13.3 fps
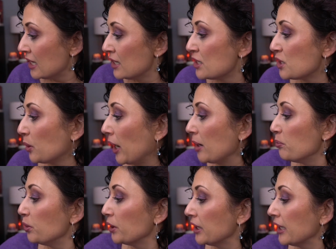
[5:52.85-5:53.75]
So I am
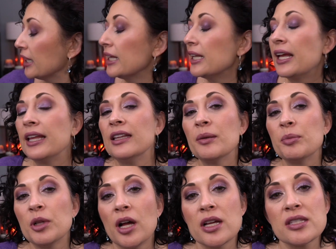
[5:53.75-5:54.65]
bringing in a lip
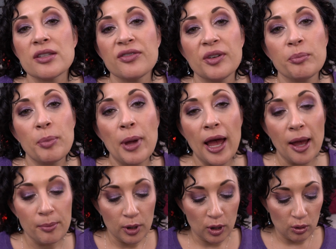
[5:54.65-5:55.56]
gloss from
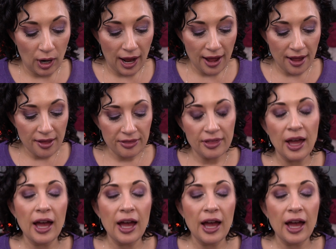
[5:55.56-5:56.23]
Pat McGrath.